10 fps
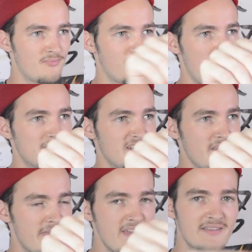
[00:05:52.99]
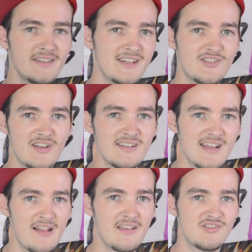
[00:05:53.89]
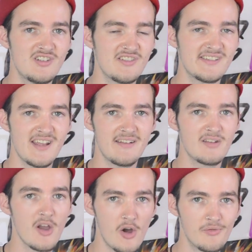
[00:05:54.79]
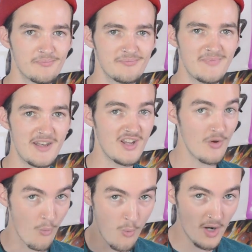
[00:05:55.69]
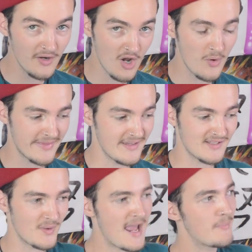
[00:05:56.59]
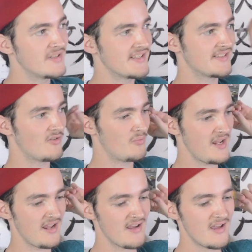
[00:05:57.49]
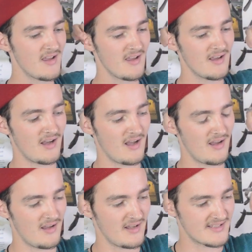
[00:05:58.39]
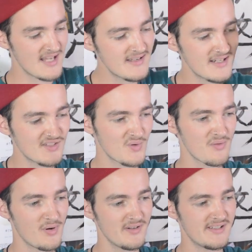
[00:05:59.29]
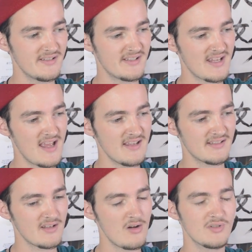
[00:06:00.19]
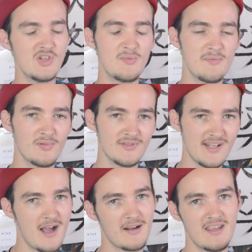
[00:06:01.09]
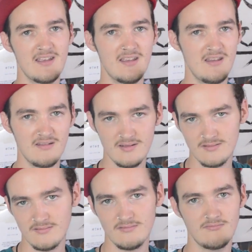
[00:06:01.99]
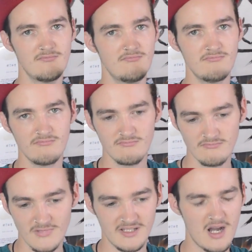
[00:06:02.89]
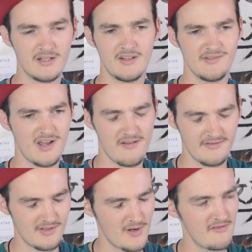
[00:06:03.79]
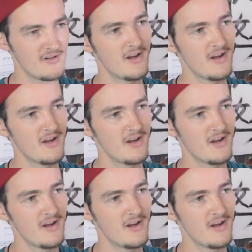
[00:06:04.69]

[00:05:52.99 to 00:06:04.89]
prompt on the thing. The teacher didn't tell us. She just said go, and you get one go at this. And what happens is there will be a sentence where the person says, oh, two people are talking in a doctor's office or whatever,